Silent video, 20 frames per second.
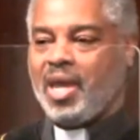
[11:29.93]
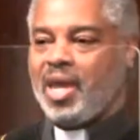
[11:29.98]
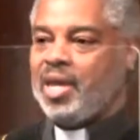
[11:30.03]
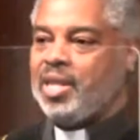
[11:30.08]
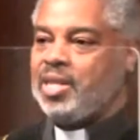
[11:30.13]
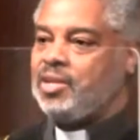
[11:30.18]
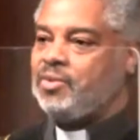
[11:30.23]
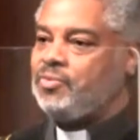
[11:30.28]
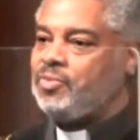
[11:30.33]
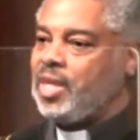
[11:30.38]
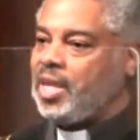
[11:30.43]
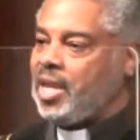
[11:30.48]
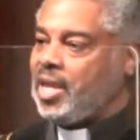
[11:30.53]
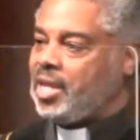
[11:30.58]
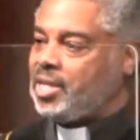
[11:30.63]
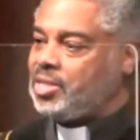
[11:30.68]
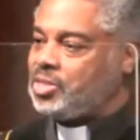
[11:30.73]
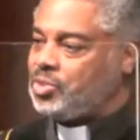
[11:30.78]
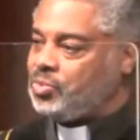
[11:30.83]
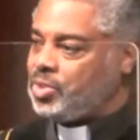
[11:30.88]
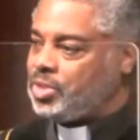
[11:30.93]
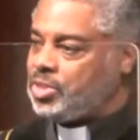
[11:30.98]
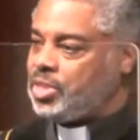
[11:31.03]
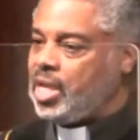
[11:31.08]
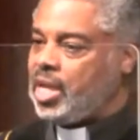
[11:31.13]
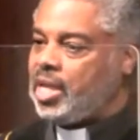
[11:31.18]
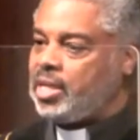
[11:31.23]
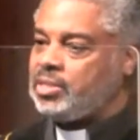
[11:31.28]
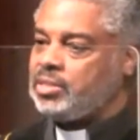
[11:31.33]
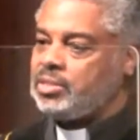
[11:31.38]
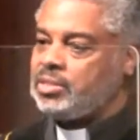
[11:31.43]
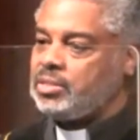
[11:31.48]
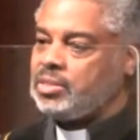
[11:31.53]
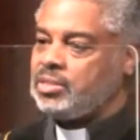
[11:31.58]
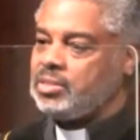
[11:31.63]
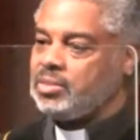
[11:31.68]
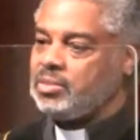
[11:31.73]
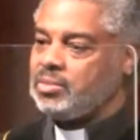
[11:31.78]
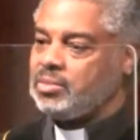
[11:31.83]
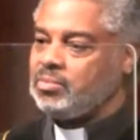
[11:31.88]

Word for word: And if the answer is yes,